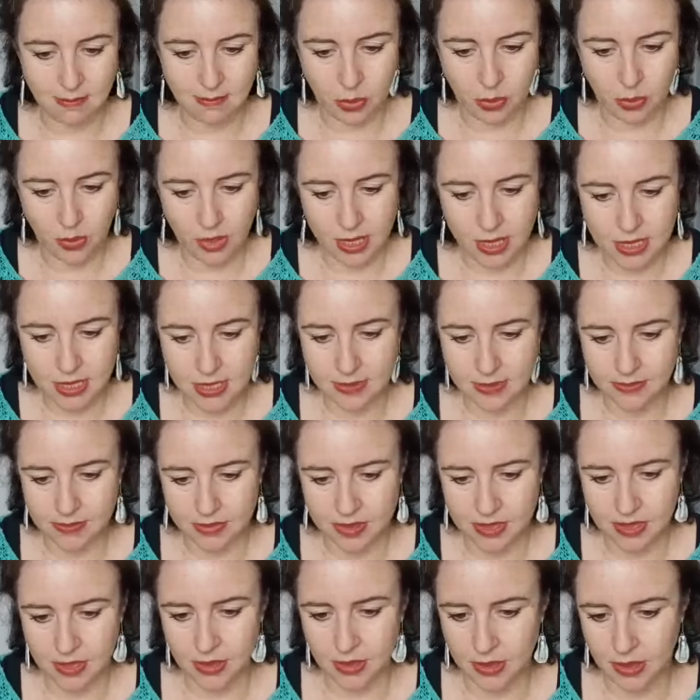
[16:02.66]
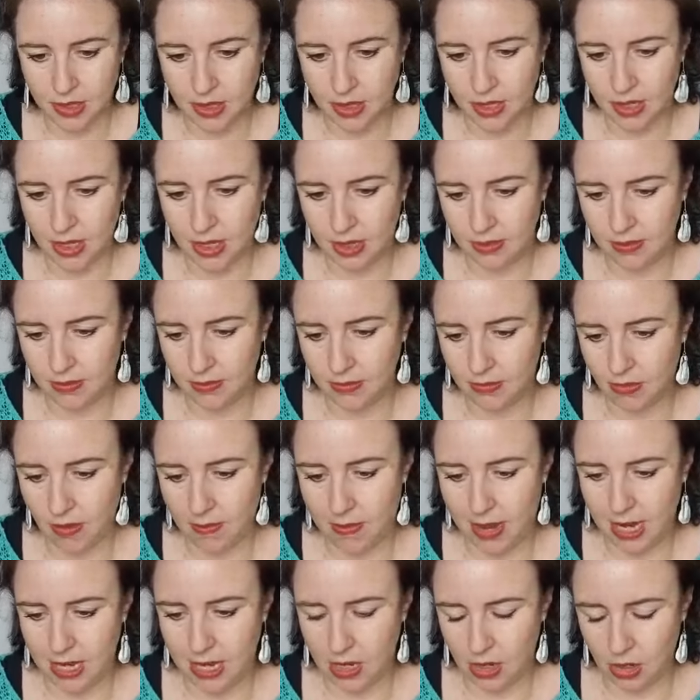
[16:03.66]
point. So I
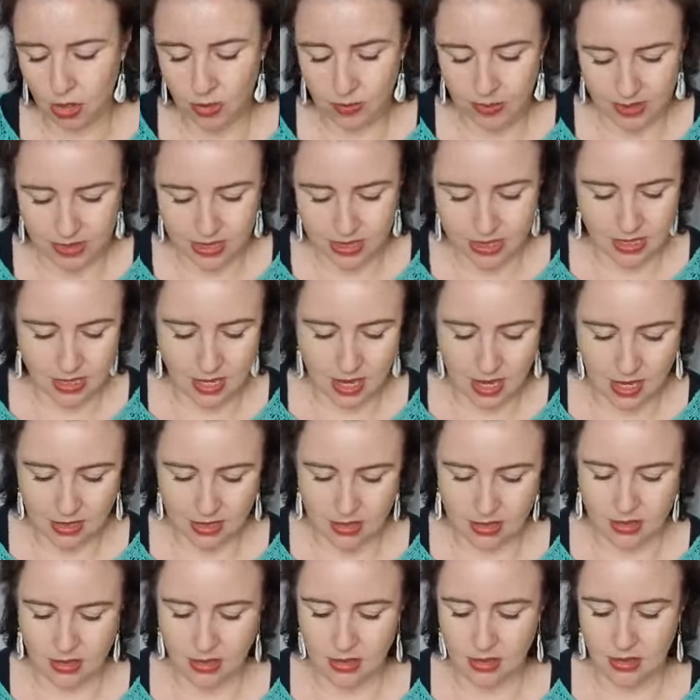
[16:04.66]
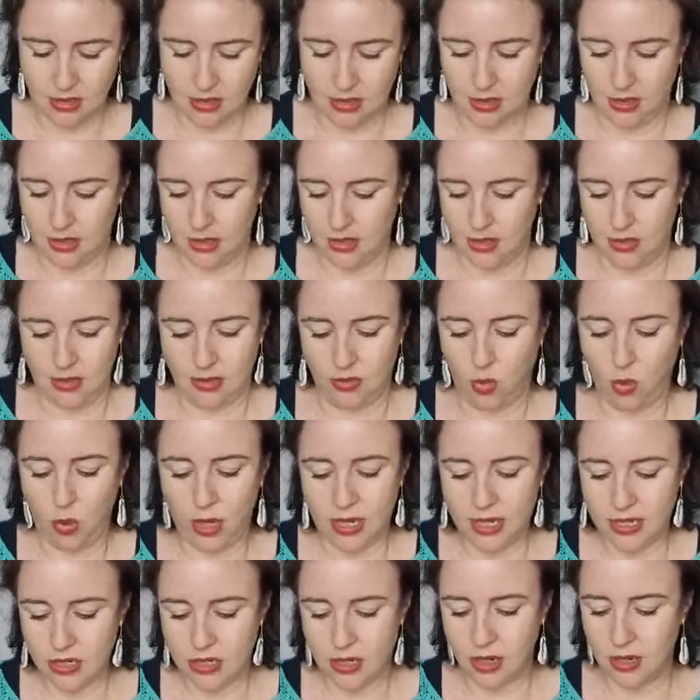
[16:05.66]
remain open to that
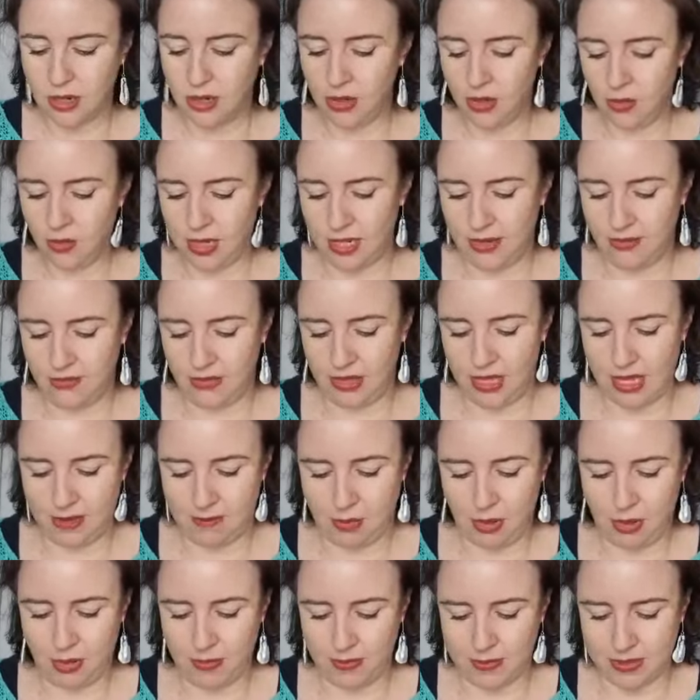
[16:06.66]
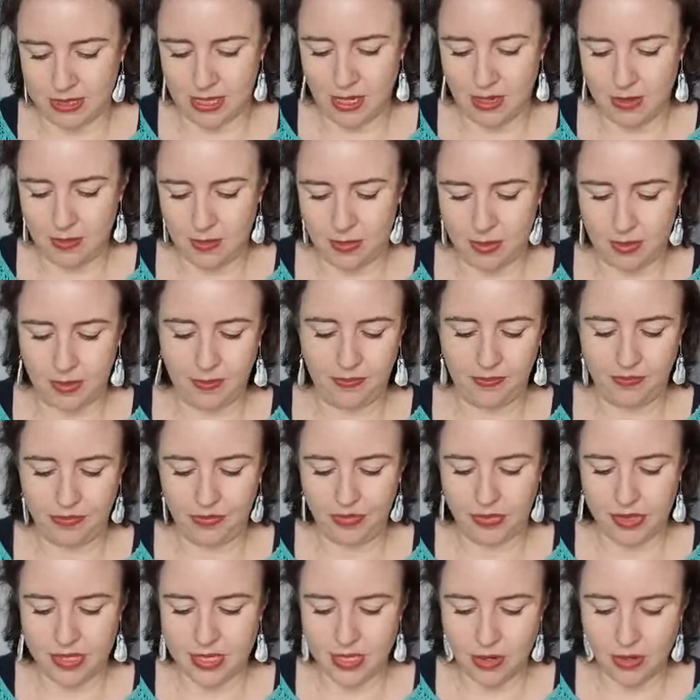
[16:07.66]
window whenever that pops up.
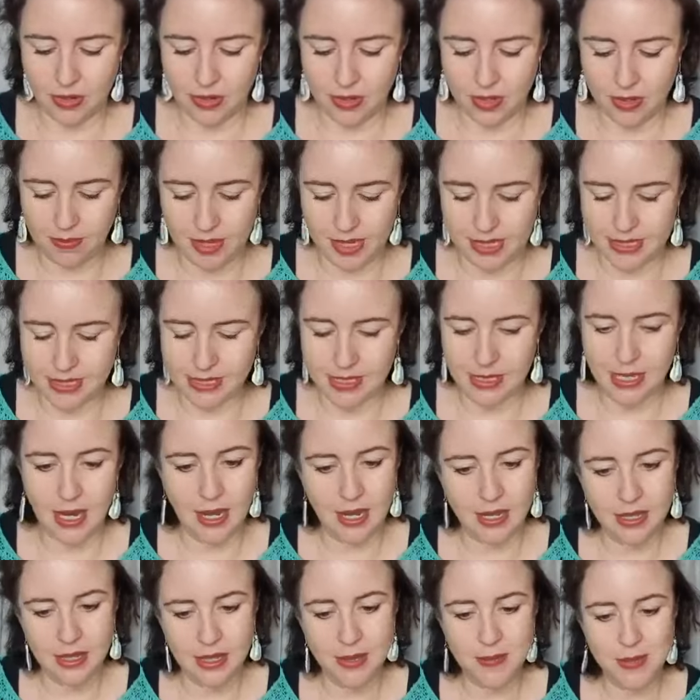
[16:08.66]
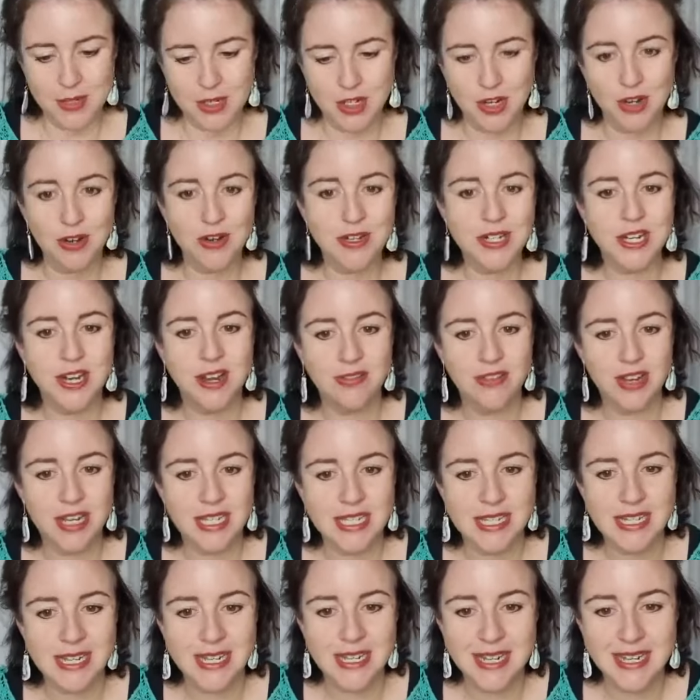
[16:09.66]
So the best card the majority of
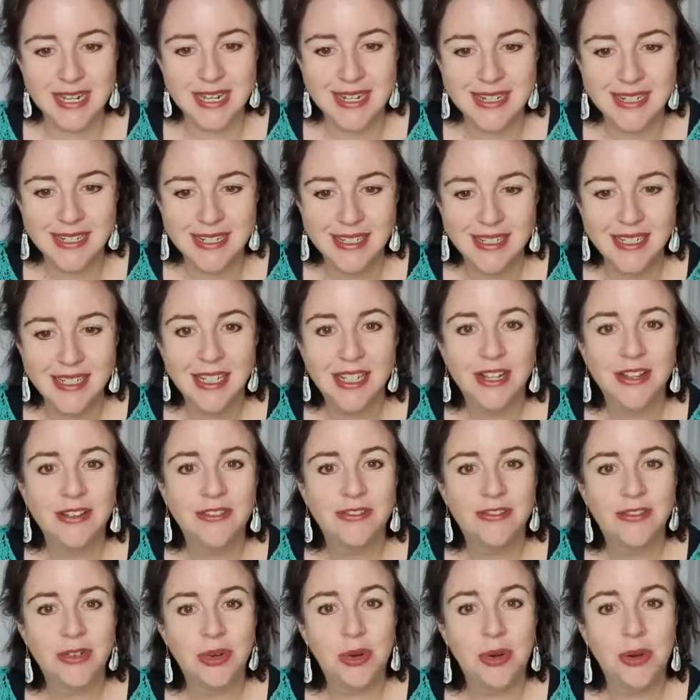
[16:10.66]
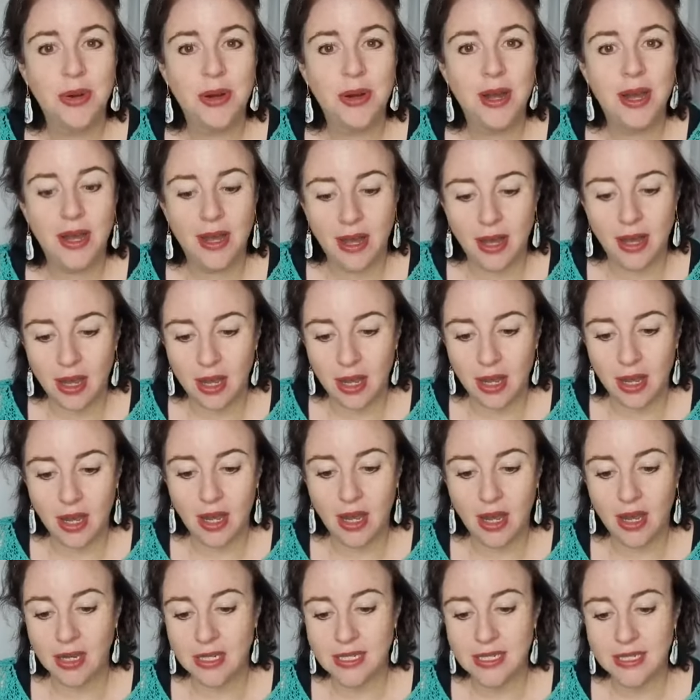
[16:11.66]
us need for
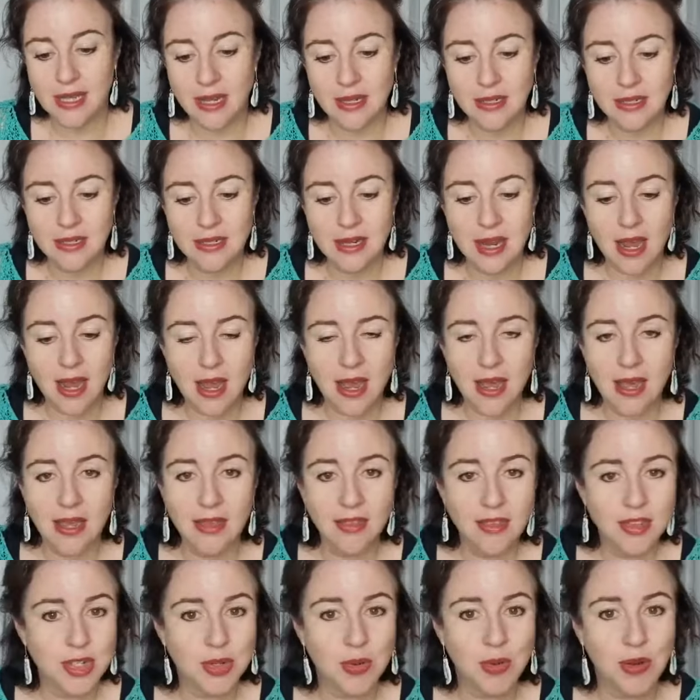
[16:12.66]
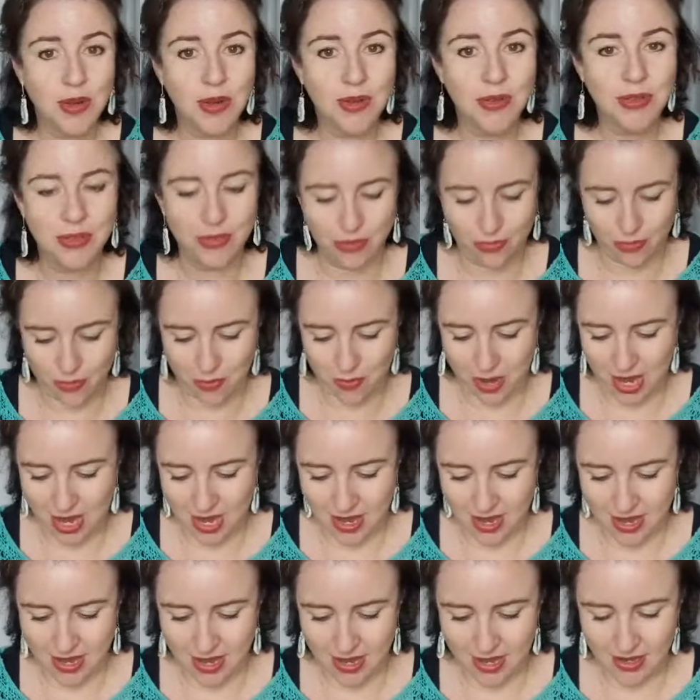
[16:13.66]
Sunday, the 12th of
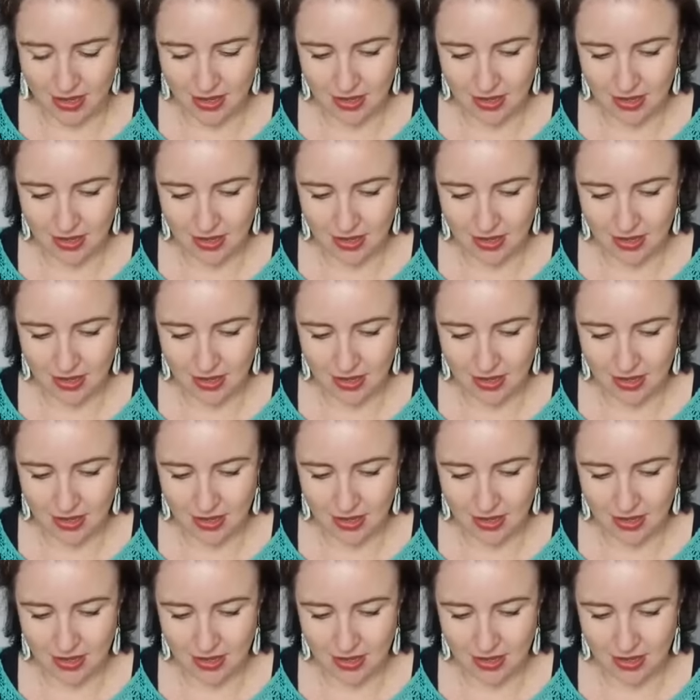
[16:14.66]
May,